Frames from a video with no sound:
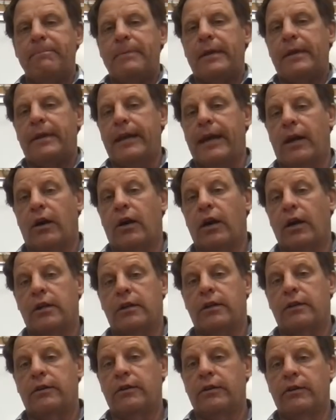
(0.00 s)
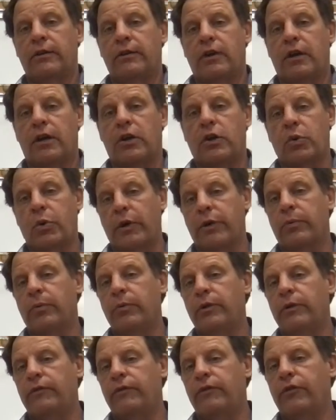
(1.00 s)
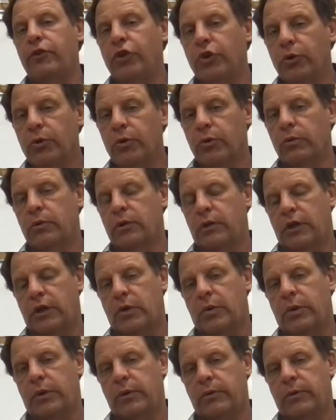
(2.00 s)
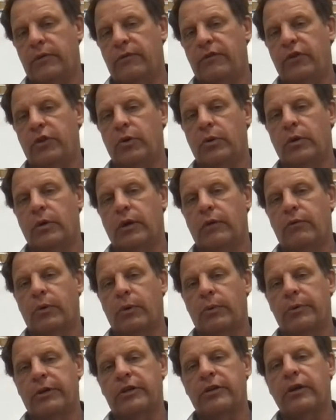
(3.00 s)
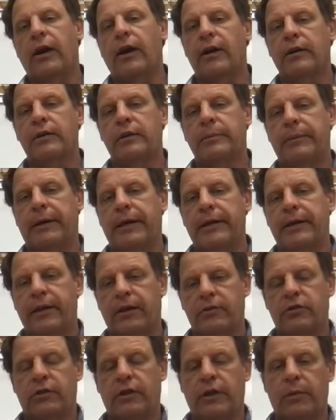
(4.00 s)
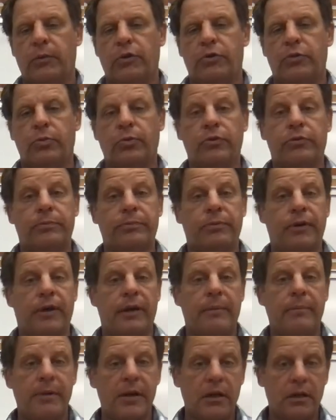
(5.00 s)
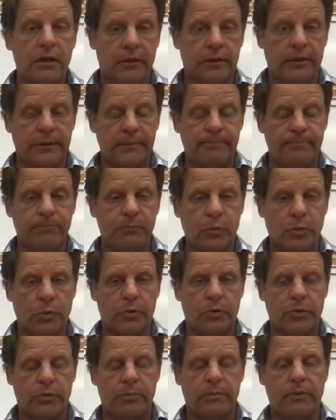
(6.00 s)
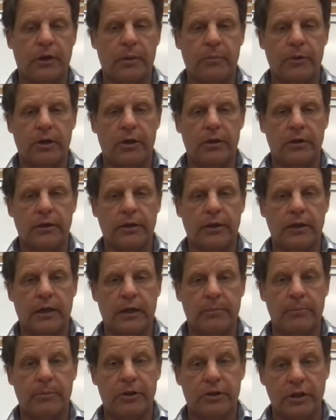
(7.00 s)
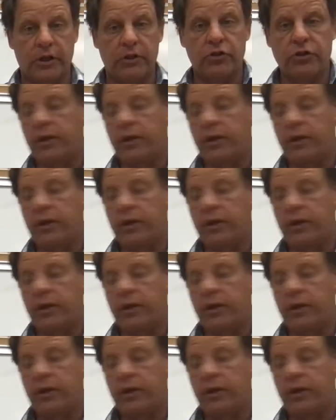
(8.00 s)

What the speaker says: Now, a quick review of what we talked about yesterday, which was primarily potential